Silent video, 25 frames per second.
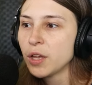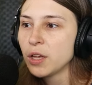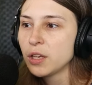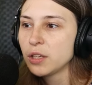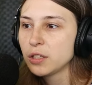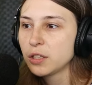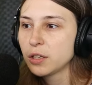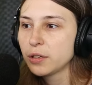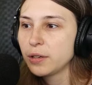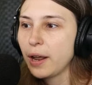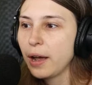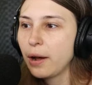
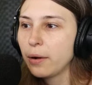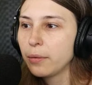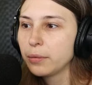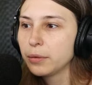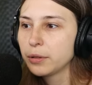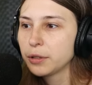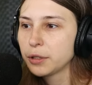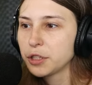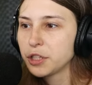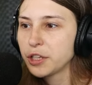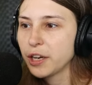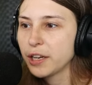So now
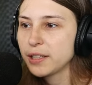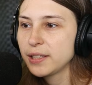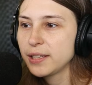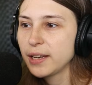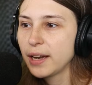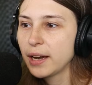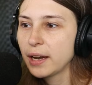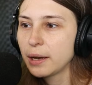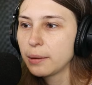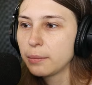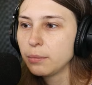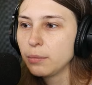the chat
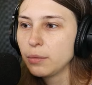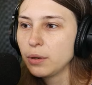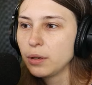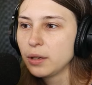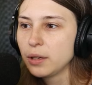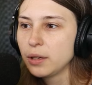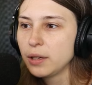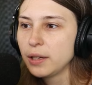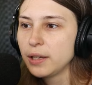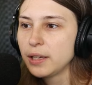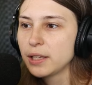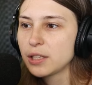time
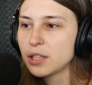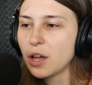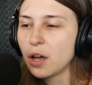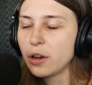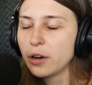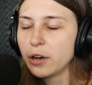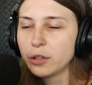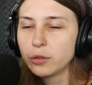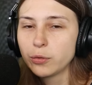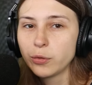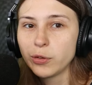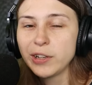is
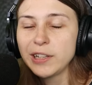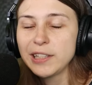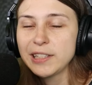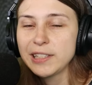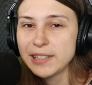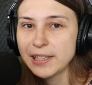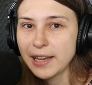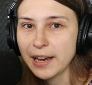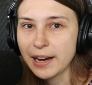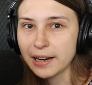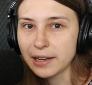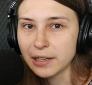120
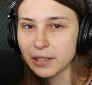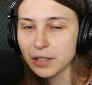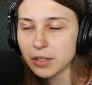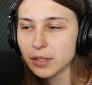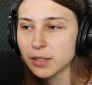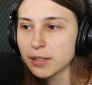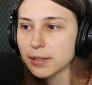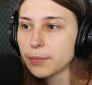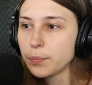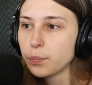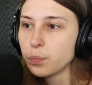seconds